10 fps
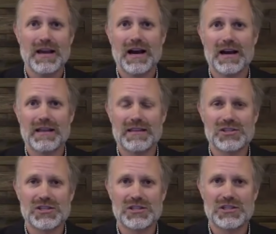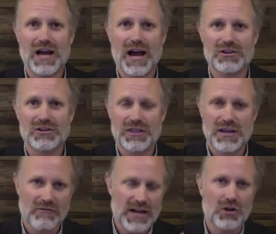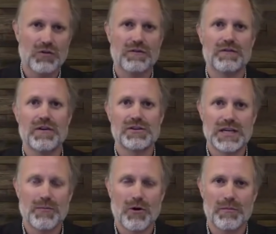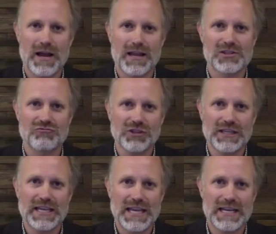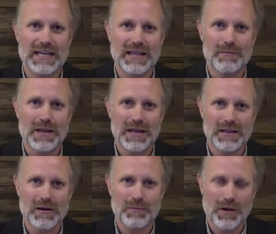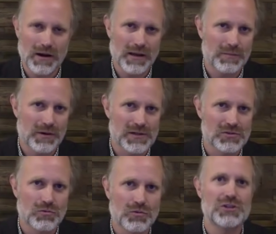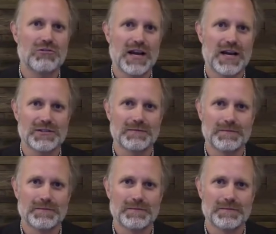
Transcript: Uh, this is not theoretical for folks anymore, Mike. It's really hitting them in their pocketbooks. What's your reaction?